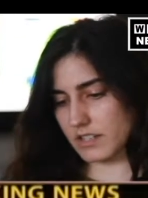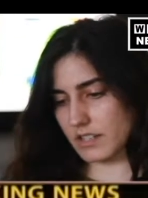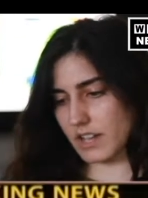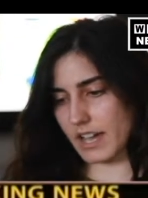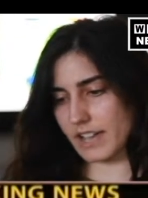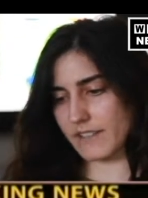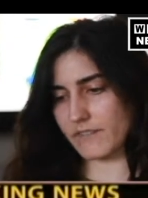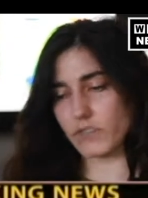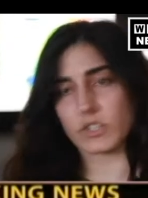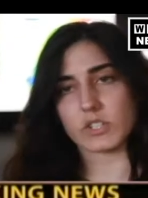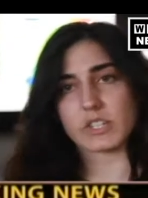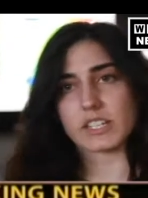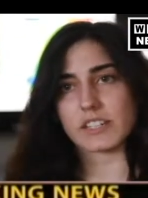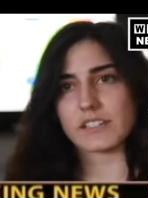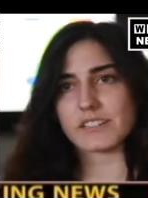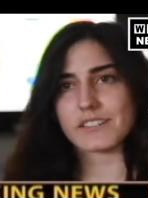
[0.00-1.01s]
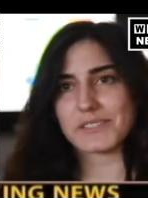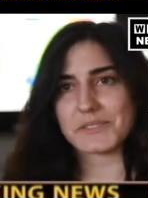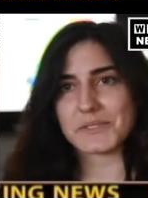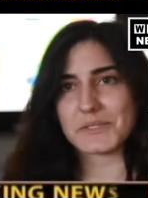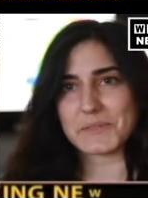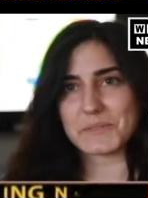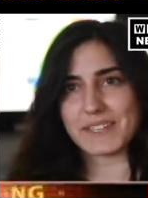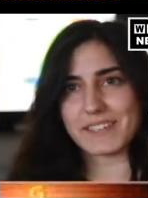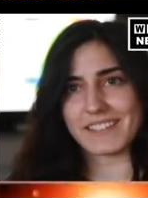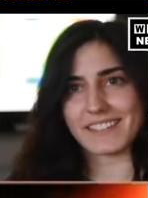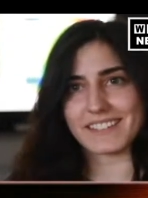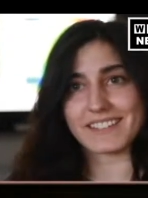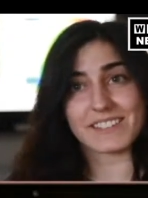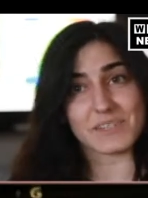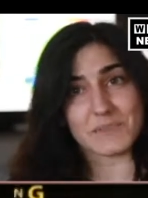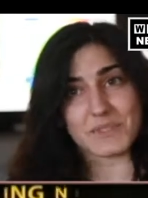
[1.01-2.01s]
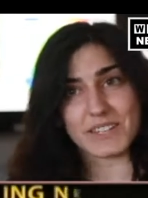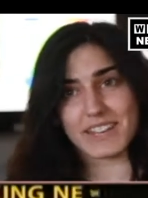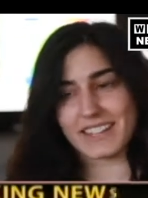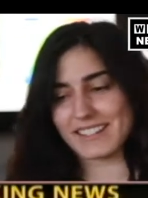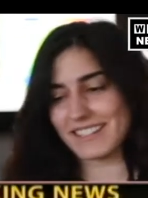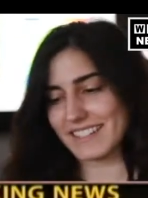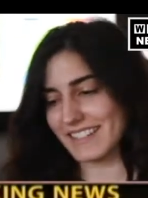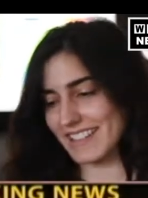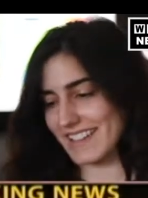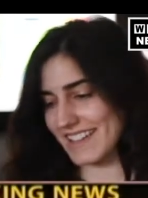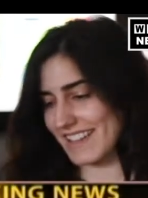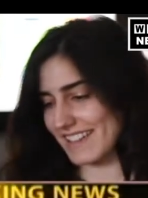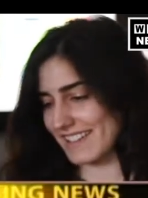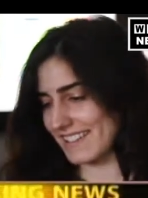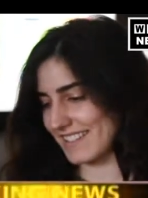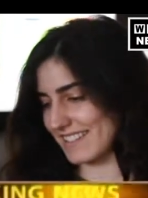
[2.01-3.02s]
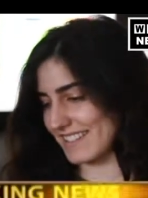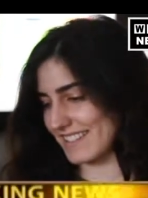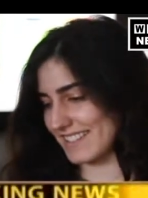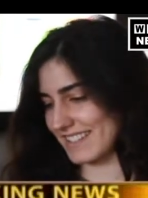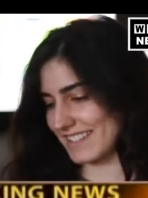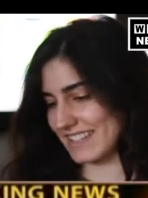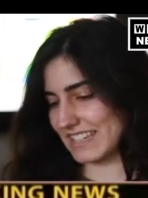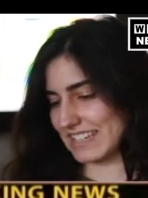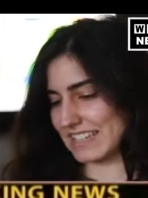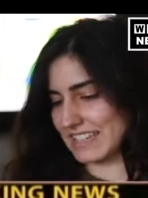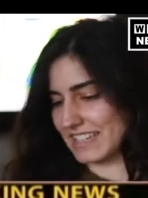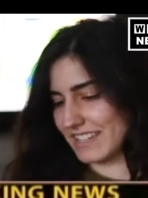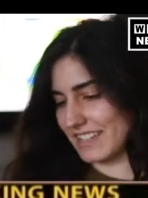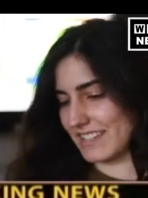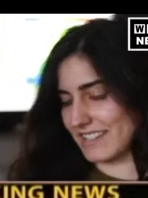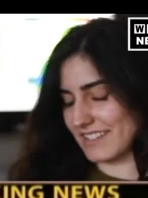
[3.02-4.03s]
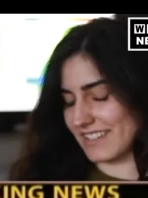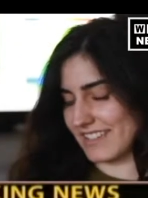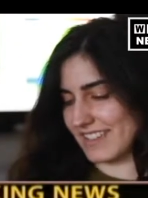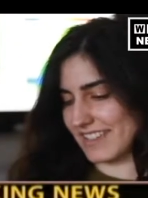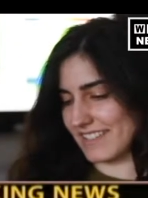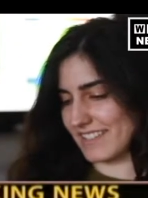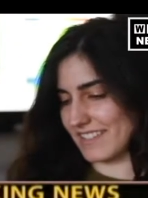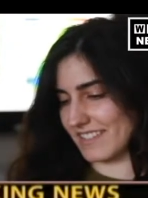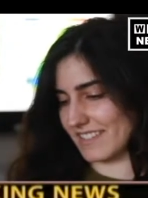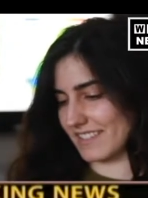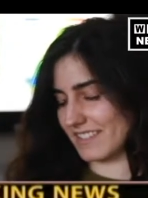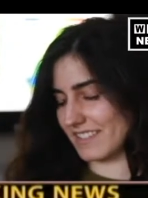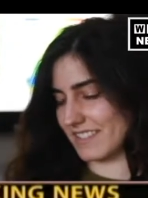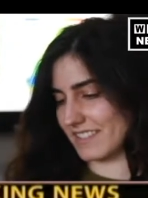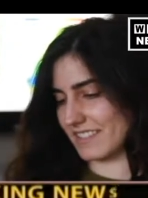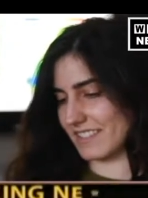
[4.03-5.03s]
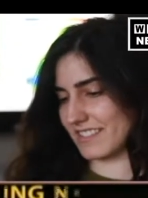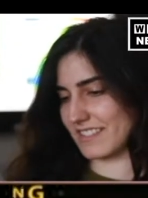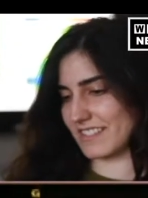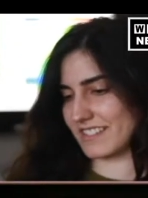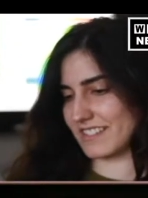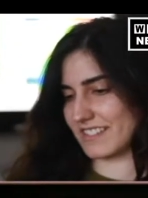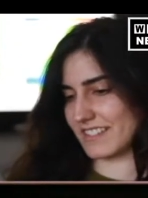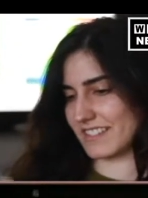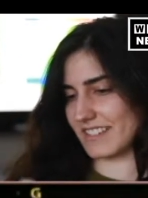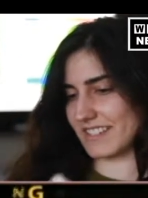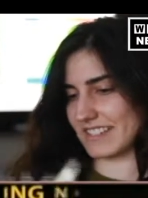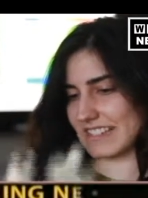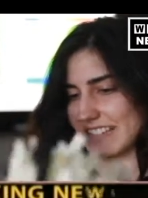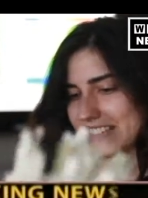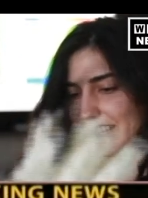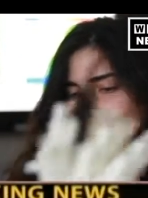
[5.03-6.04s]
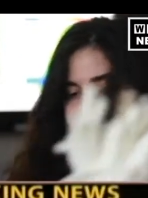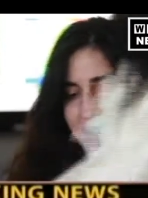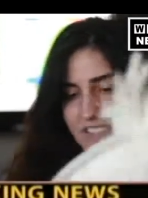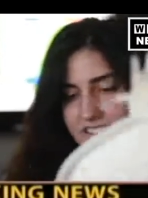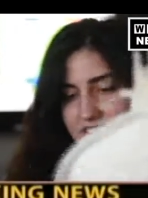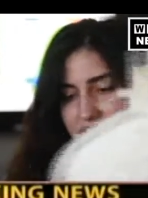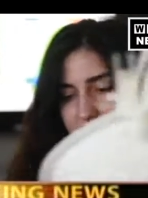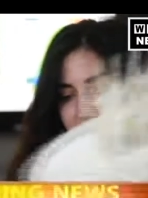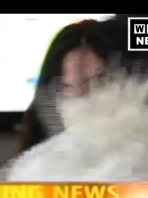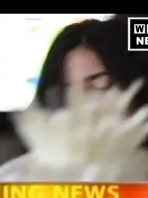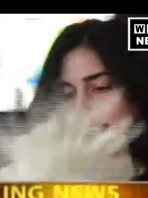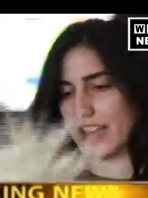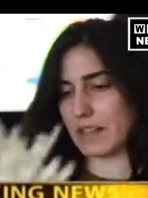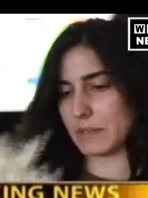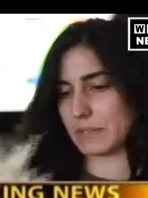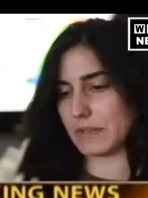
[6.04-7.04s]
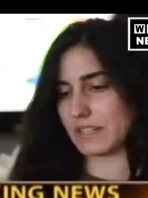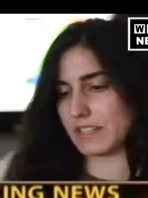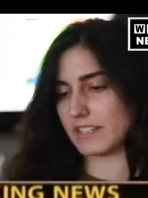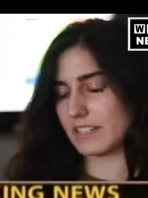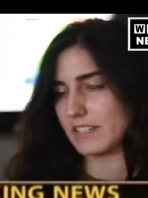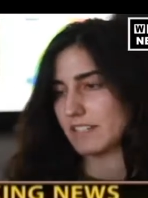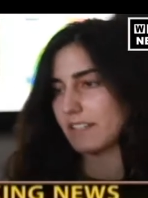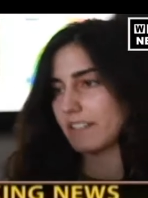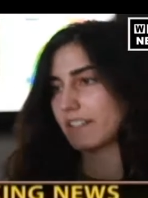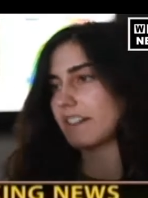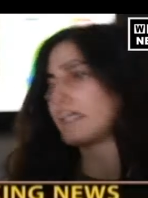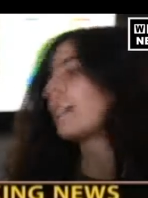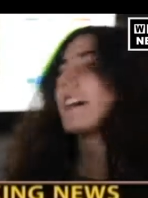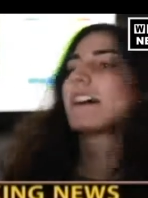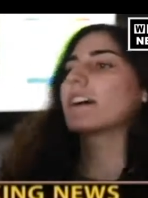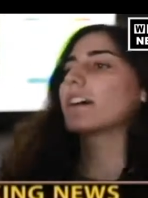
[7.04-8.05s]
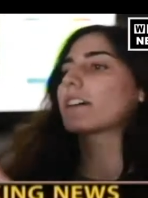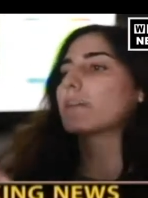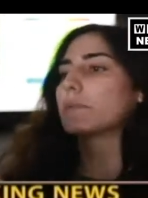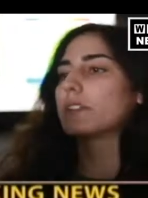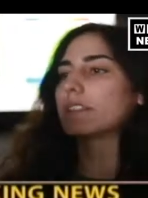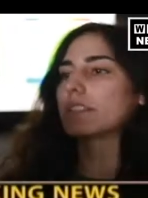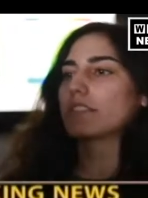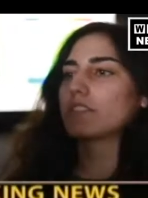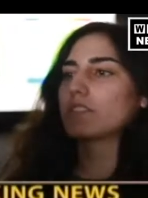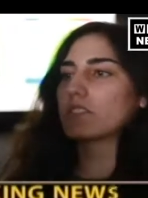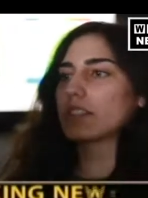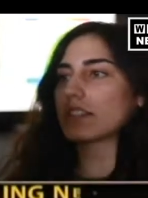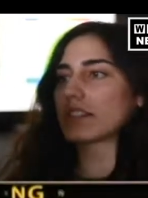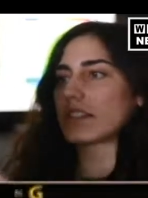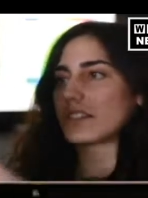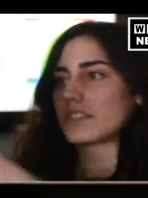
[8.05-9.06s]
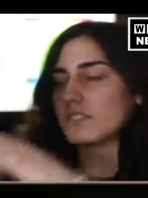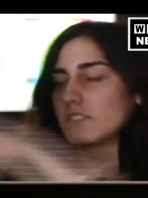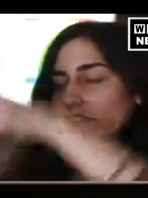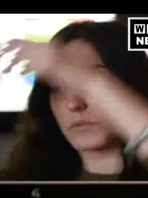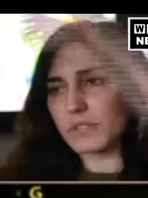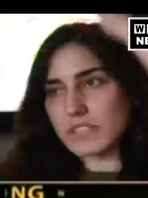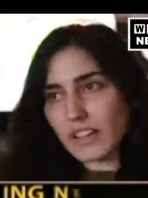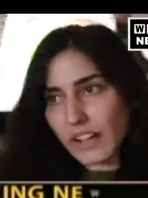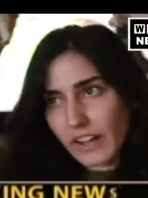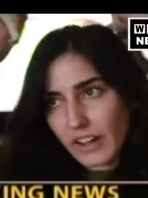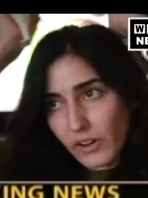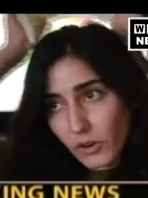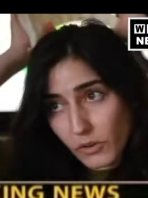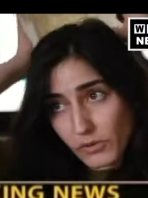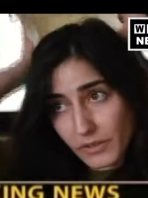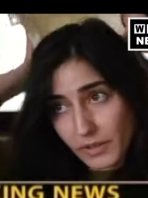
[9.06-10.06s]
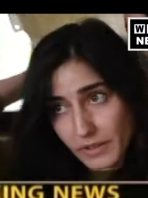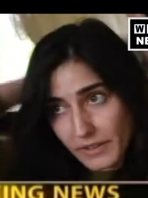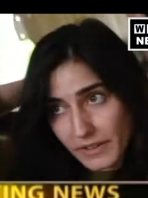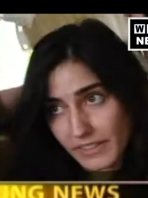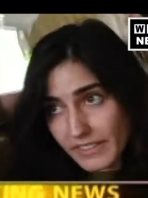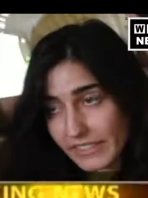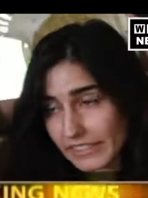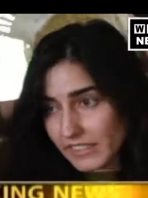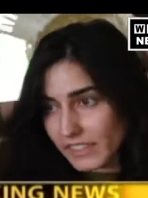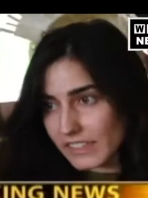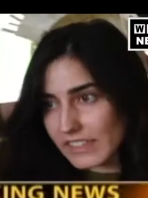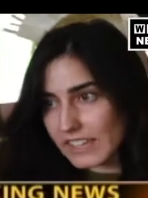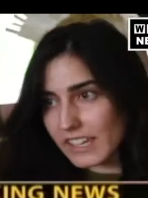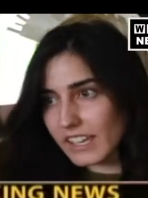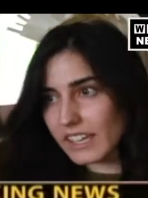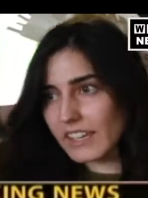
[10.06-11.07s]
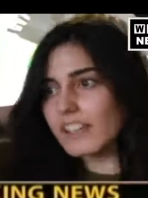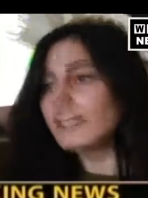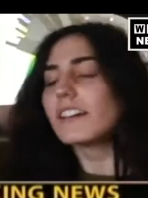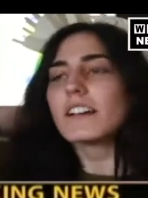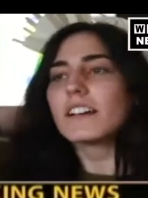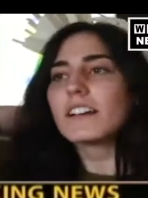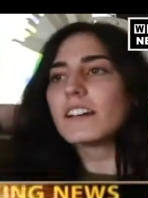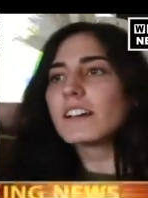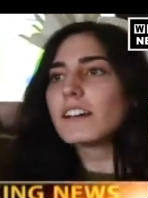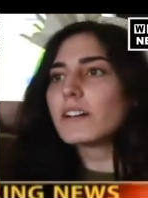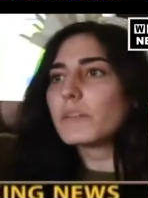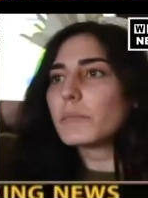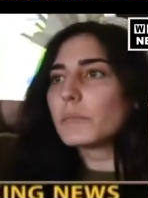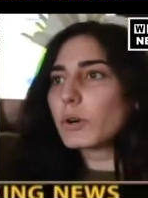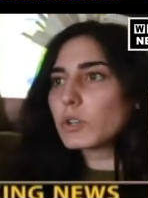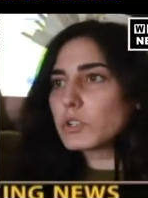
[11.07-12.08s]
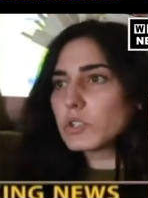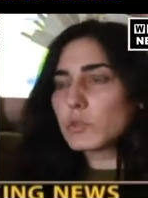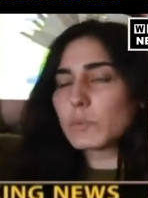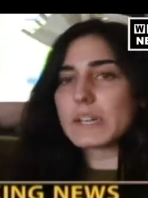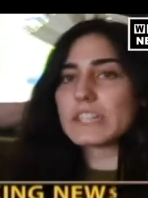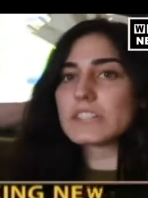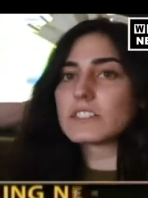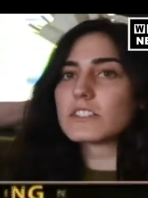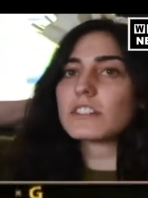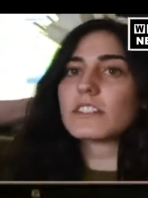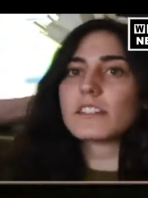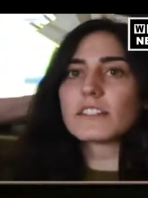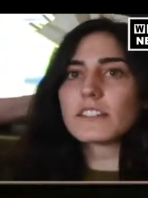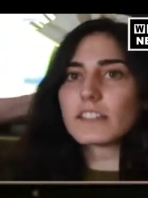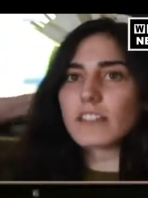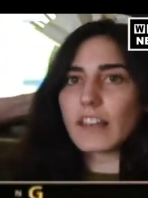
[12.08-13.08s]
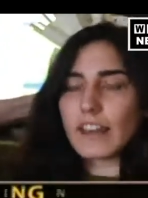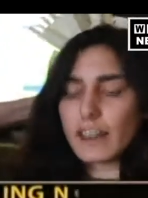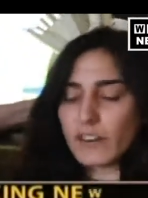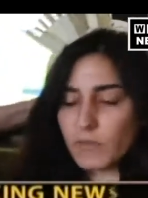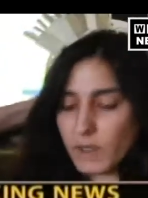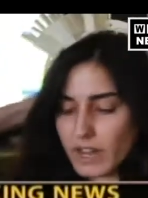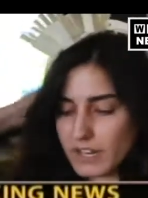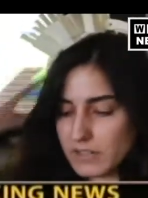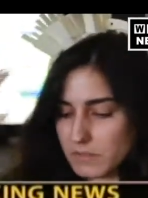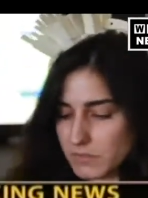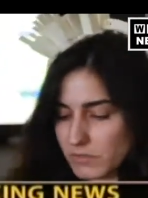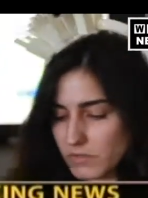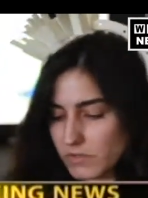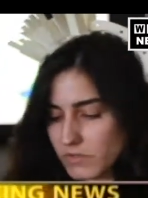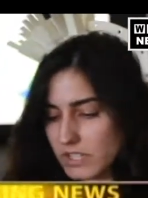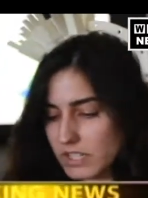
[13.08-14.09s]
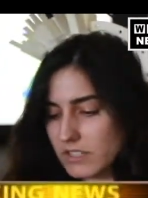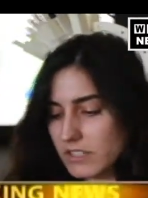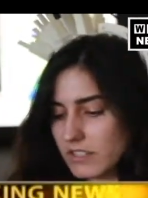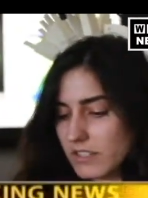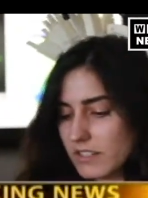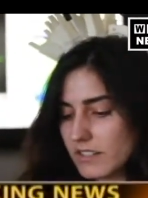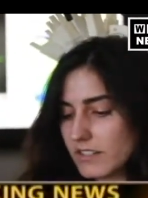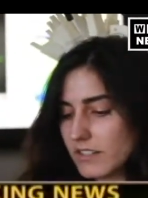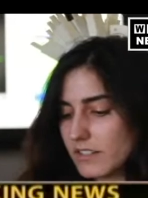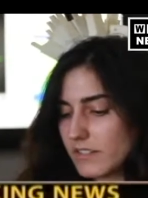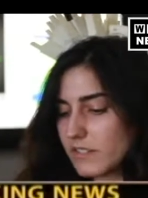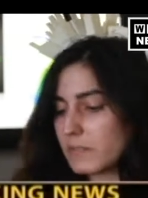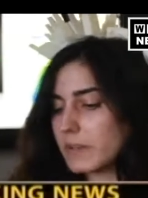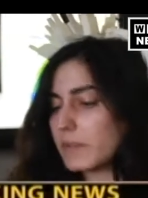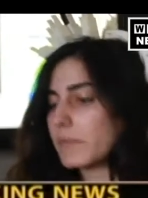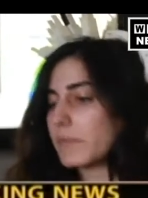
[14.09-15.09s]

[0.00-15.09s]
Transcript: I volunteered to be that subject, and yeah, so this helmet accommodates 13 sensors which are over the motor region, the right motor region of my